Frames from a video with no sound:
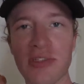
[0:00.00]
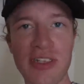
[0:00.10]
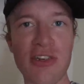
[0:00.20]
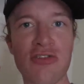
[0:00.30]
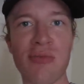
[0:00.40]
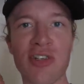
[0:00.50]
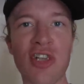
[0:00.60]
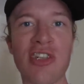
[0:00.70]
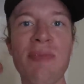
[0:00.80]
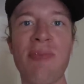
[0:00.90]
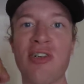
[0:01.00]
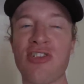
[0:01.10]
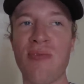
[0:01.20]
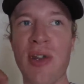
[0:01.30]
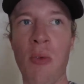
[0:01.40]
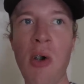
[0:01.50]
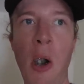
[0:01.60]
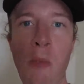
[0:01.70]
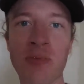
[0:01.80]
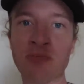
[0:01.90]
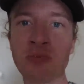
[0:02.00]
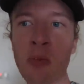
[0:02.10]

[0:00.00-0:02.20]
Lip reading: I think you're supposed to dip it in something. Wow.